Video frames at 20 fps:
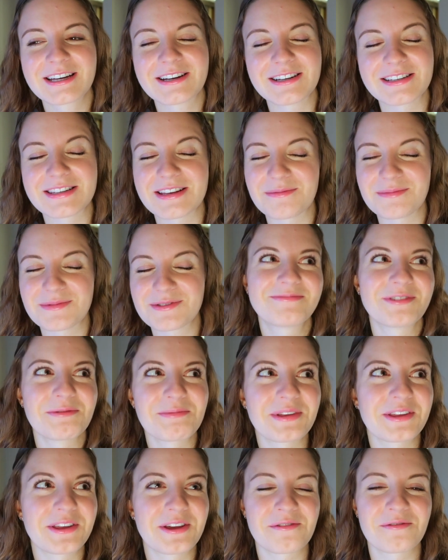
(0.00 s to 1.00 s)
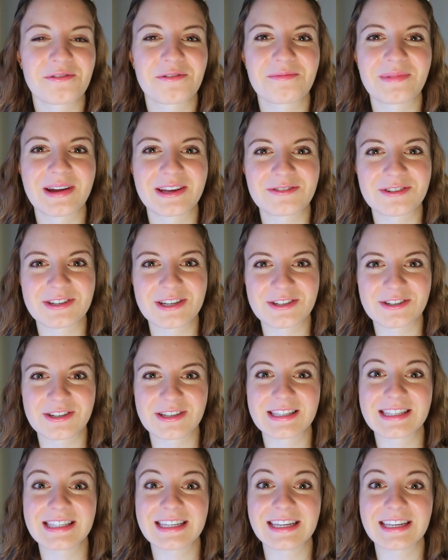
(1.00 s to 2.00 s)
because I'm familiar with my
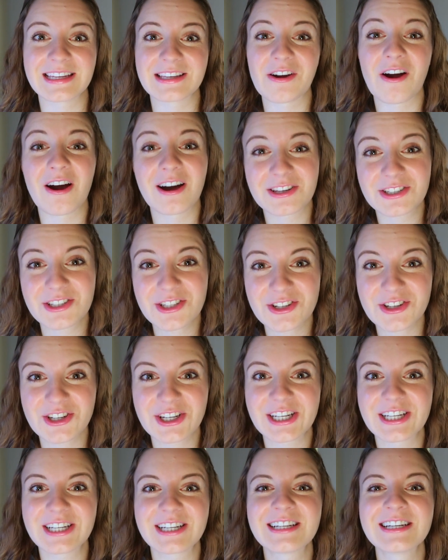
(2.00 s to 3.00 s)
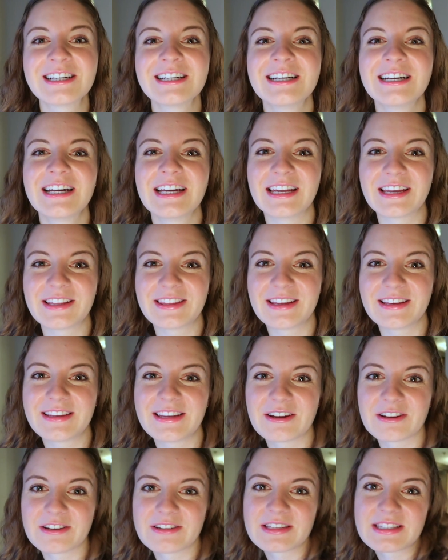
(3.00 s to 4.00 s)
traditions in Austria and I think
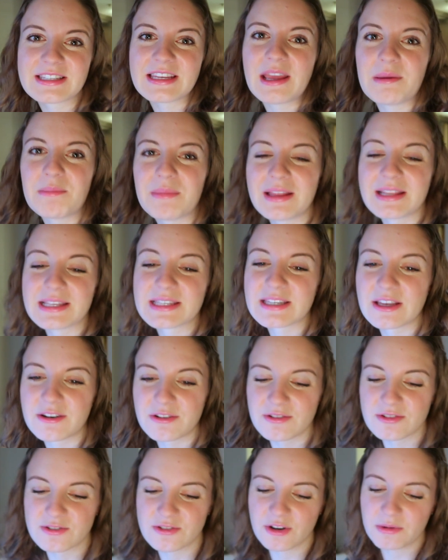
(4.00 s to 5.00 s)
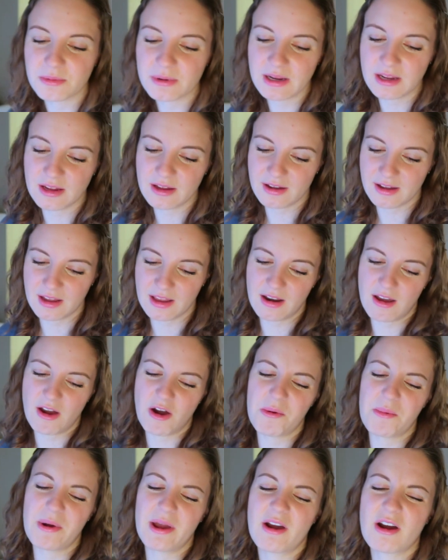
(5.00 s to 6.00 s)
they're the same in southern Germany.
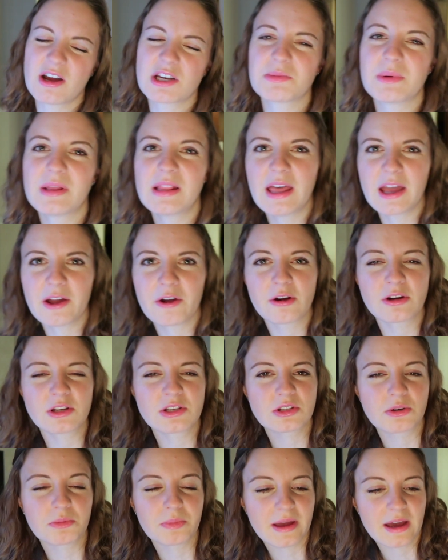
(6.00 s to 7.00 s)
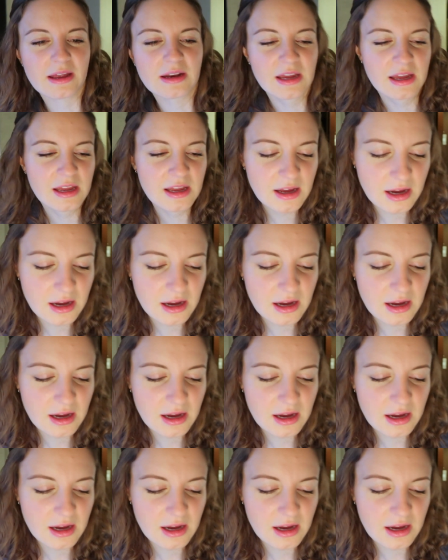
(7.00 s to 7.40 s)
Oh my gosh, my leg hurts so bad.